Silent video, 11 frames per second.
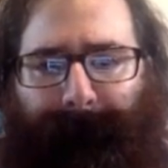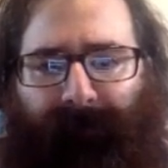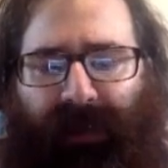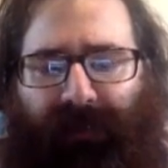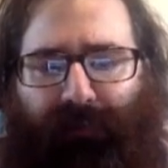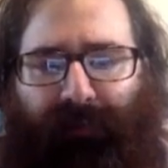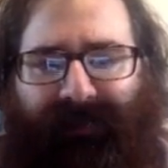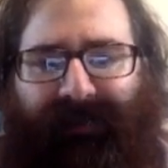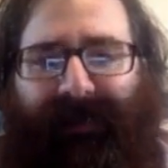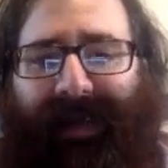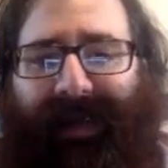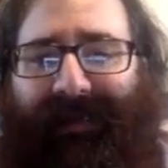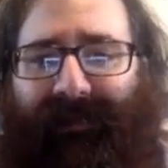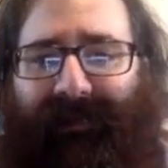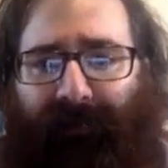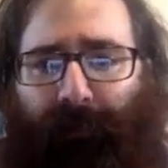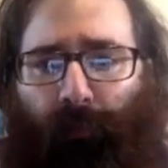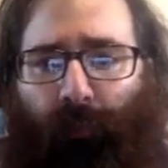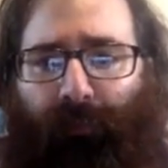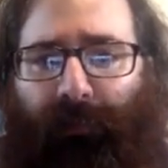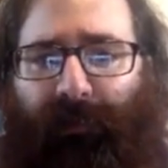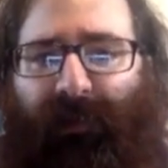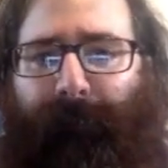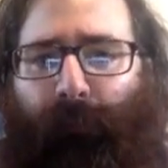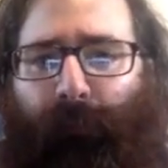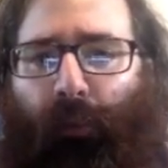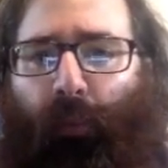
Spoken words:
So that's the idea here. We're looking for